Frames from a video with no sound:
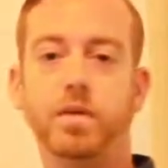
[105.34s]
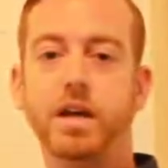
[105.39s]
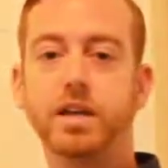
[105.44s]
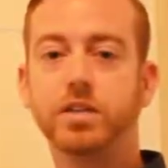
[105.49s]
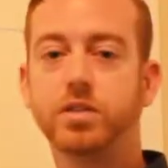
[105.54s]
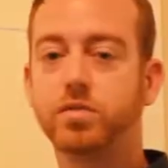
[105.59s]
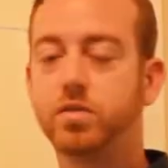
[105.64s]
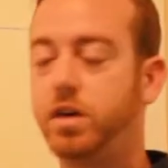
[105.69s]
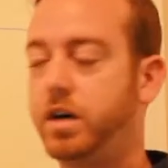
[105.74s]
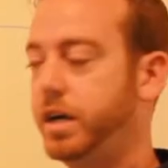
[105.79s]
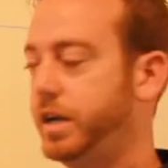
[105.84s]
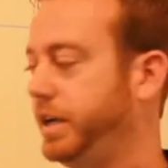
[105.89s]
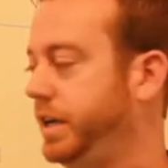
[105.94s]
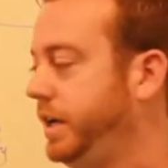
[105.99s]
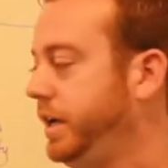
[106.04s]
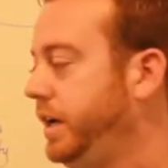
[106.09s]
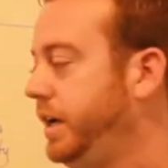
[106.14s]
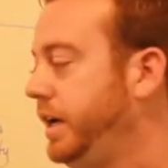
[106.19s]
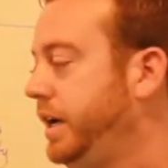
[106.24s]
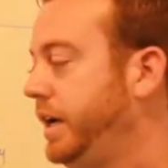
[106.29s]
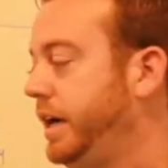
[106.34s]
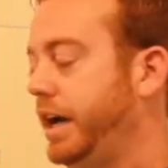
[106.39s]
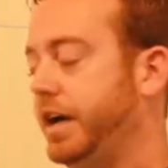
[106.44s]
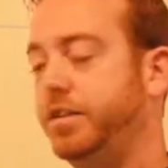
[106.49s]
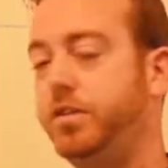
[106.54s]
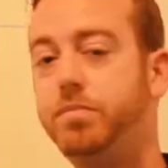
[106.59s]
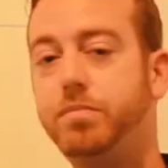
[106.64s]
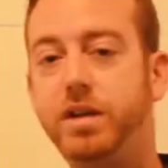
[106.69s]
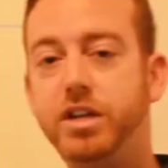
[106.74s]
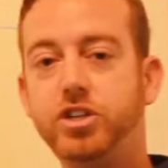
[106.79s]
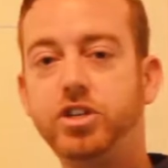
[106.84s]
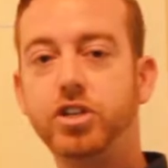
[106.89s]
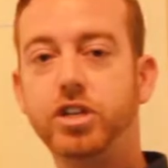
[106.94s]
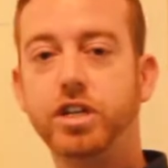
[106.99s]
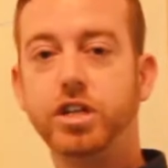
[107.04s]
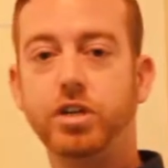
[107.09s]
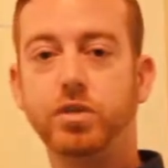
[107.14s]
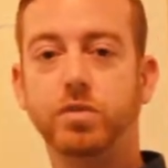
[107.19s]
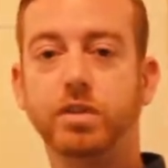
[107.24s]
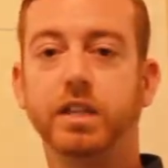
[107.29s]
restaurant, and they're
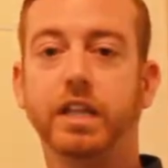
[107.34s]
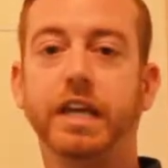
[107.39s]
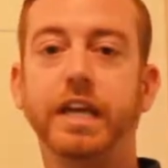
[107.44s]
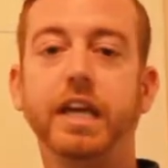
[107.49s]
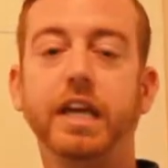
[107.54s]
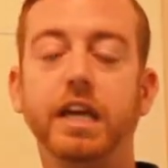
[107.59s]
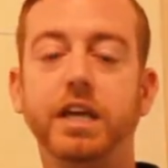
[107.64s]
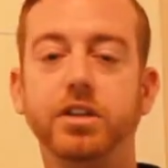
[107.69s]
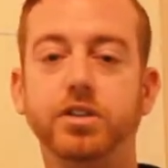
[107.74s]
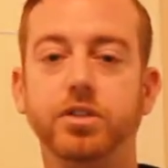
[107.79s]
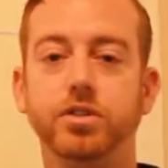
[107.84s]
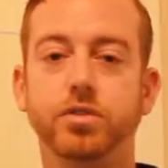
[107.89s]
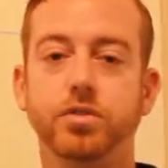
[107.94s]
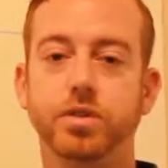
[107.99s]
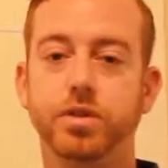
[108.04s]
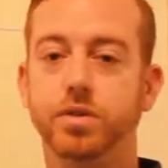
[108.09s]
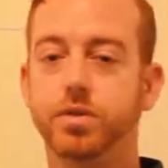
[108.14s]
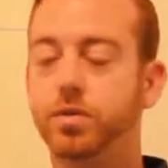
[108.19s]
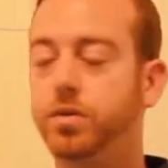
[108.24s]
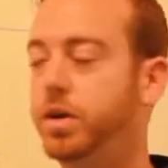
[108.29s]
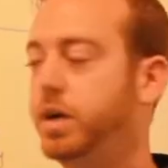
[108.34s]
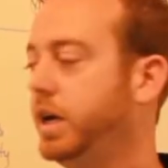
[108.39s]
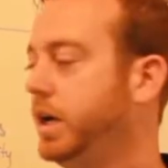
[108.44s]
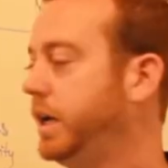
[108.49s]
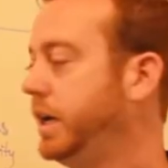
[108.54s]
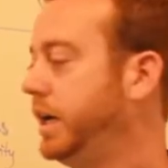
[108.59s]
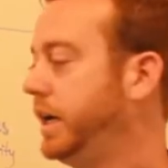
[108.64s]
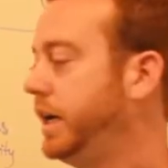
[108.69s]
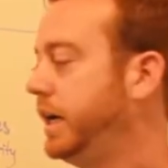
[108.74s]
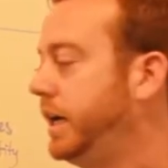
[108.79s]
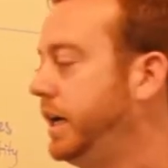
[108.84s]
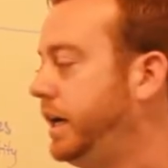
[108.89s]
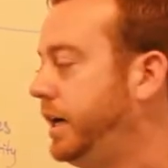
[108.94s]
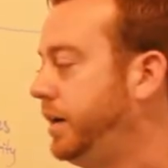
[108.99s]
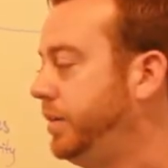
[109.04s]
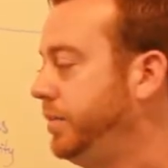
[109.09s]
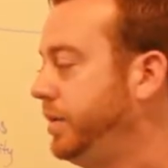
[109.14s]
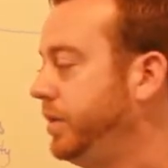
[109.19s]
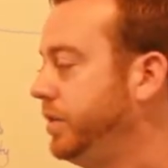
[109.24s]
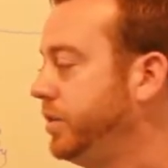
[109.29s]
mentioning you and linking to you,
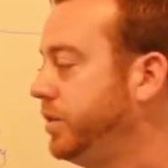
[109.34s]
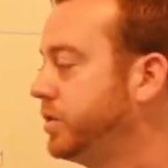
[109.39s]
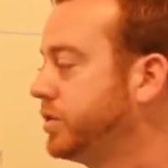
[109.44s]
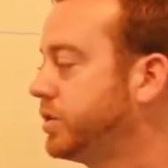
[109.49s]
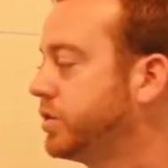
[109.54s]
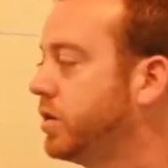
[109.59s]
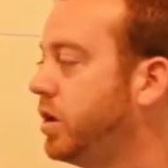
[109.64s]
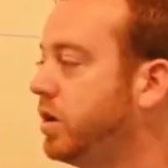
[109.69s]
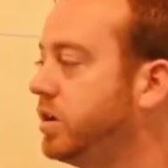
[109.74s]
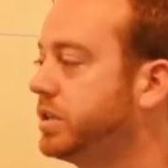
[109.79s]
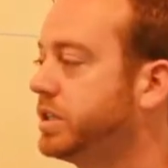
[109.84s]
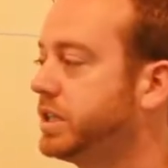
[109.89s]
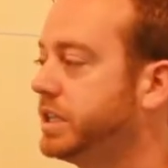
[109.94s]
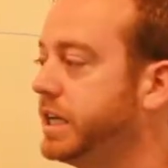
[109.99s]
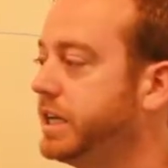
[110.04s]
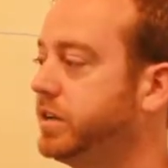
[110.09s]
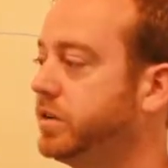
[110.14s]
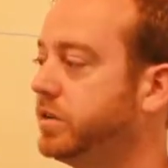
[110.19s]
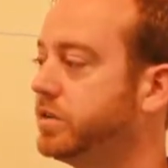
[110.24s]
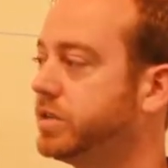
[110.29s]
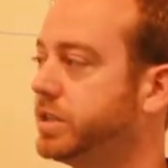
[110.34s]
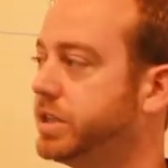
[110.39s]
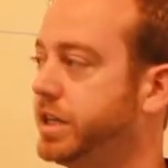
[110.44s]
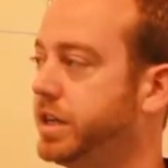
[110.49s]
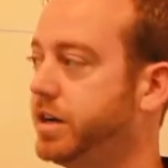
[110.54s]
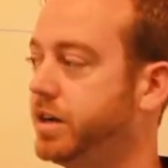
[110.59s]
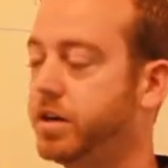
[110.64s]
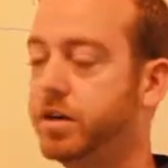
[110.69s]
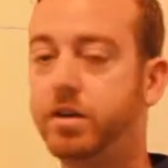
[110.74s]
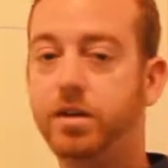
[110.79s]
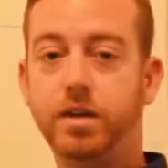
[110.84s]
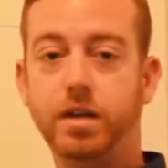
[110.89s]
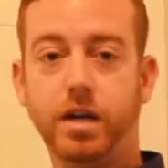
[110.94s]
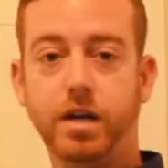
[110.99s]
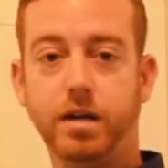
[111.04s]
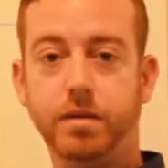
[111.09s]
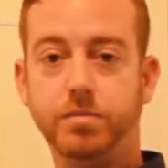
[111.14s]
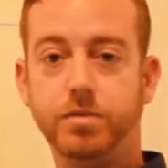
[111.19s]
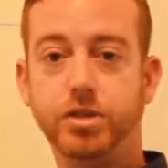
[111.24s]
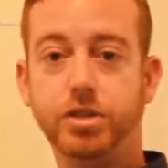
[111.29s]
those are all signals that
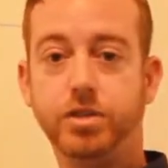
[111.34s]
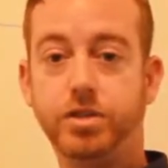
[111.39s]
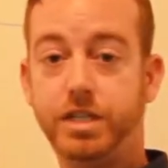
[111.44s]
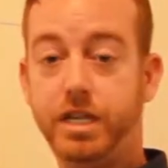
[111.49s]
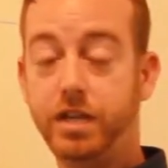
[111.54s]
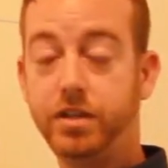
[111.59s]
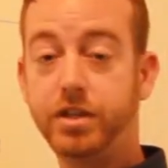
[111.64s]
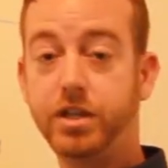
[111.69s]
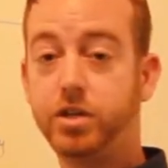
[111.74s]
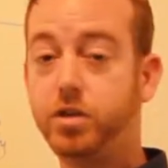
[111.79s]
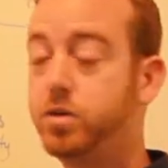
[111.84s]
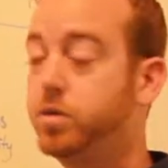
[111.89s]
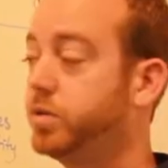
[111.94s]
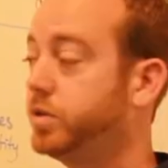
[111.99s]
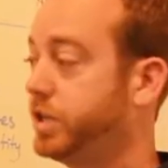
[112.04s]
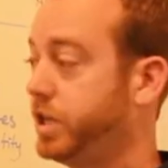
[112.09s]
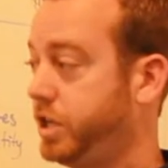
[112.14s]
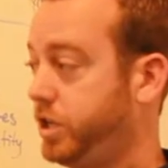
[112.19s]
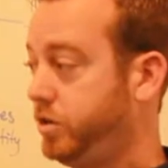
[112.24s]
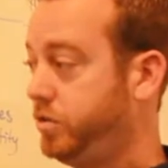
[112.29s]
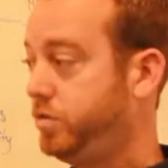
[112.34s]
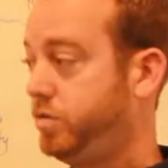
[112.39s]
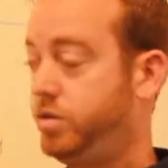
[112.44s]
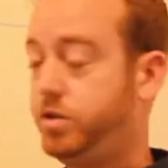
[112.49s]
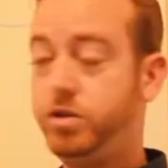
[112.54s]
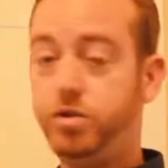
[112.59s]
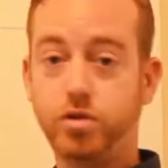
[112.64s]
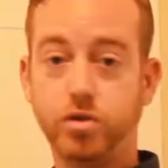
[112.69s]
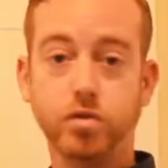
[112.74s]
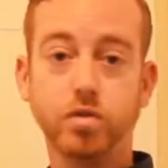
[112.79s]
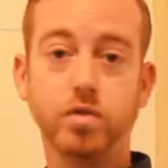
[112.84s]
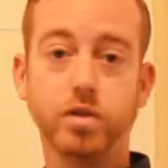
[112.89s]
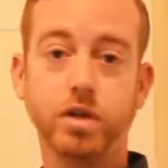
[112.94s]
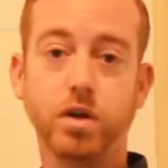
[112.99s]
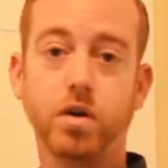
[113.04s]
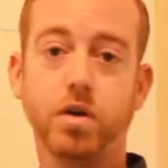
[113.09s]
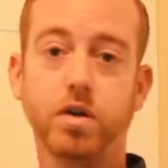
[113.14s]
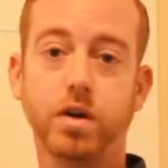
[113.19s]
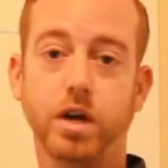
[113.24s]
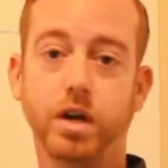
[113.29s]
are telling Google that you truly
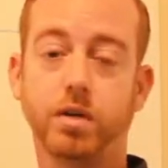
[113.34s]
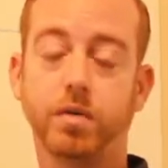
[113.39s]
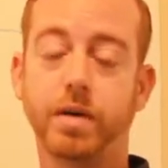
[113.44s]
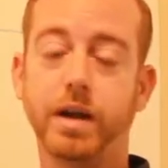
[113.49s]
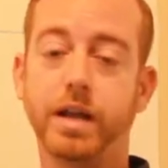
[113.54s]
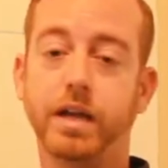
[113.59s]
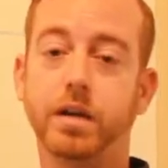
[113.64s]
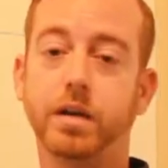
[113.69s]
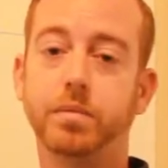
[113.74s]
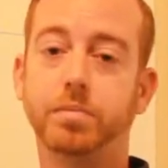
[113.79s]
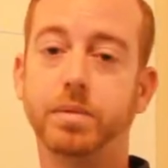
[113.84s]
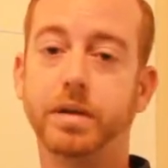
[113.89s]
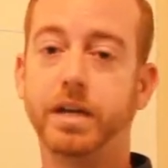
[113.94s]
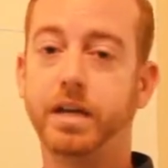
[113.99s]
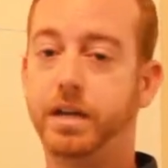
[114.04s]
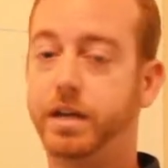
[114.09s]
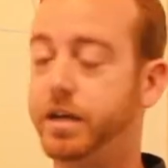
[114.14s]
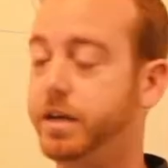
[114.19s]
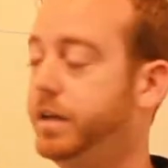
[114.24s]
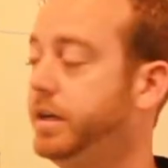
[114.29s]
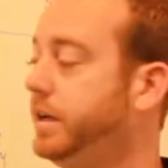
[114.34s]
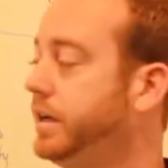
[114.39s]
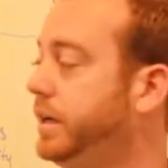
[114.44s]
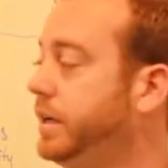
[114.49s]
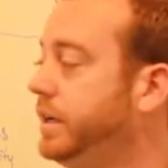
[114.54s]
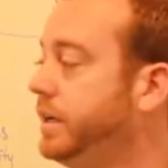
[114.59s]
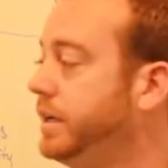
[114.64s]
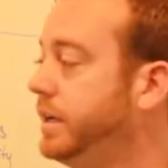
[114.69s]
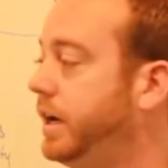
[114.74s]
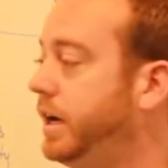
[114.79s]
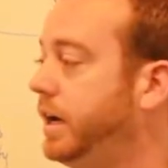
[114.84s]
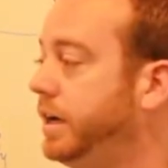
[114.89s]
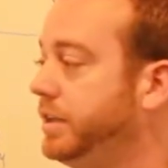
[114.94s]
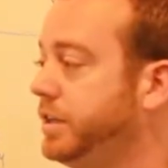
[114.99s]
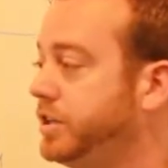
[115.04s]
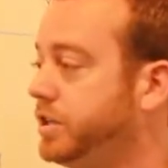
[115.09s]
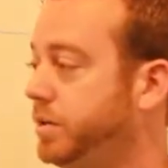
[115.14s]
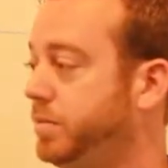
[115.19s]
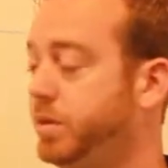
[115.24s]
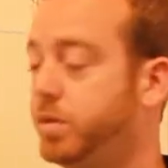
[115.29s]
are a great company
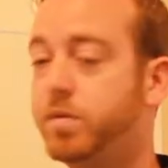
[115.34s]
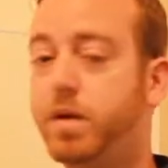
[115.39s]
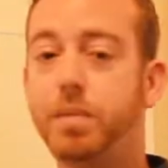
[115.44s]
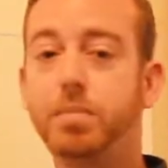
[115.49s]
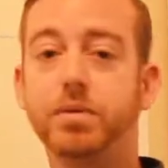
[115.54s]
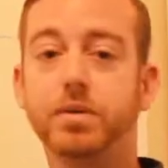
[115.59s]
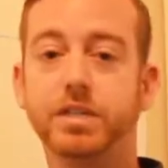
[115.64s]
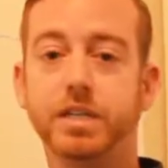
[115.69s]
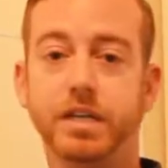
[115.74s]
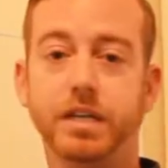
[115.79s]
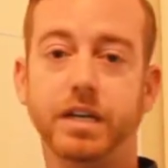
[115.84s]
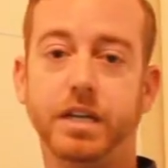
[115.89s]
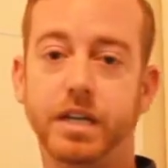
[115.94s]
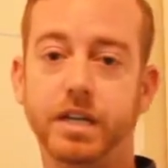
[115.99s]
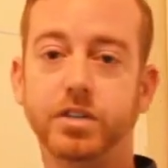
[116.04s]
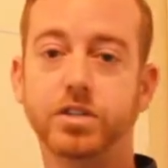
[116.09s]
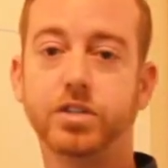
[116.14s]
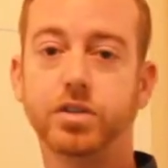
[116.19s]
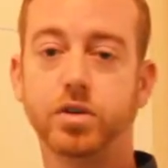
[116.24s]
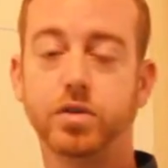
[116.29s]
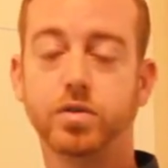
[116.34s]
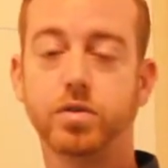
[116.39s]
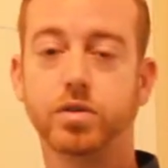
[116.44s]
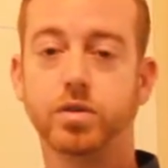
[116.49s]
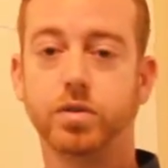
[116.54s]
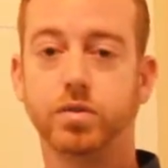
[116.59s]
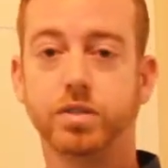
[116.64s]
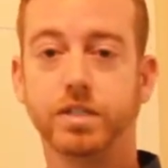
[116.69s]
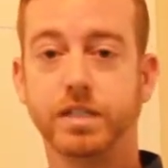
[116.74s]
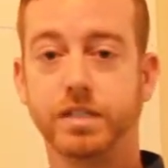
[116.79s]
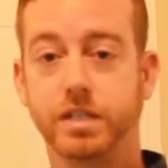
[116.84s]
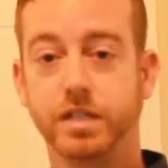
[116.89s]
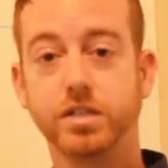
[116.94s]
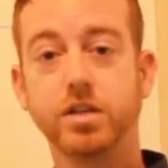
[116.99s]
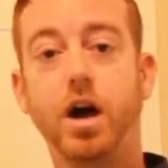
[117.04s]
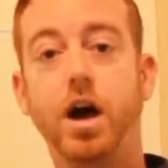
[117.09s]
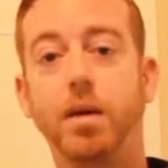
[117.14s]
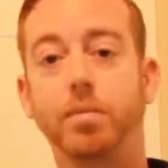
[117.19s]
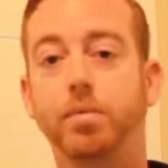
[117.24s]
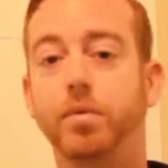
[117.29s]
that should be represented in search results as a
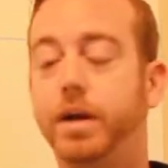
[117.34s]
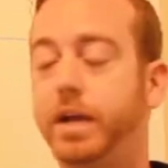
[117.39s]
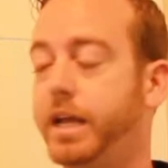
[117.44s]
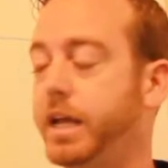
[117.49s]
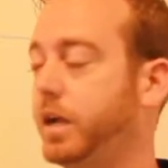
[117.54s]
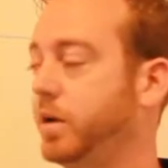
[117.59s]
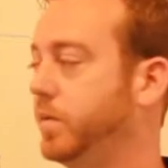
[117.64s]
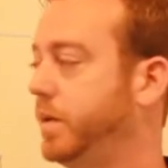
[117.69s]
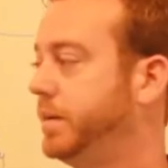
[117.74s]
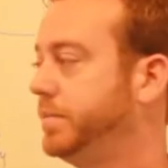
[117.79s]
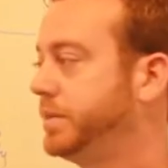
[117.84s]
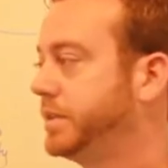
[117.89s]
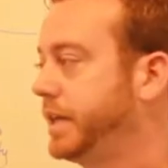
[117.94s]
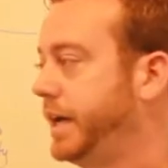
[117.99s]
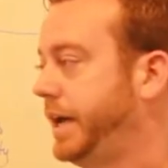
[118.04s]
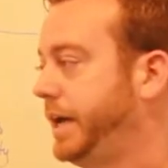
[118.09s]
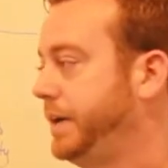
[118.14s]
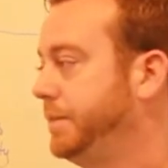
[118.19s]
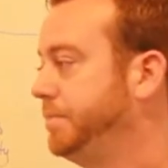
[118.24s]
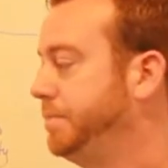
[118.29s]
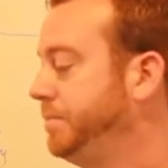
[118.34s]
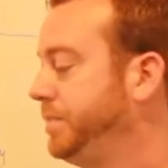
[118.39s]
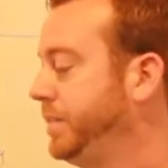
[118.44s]
top-ranking website.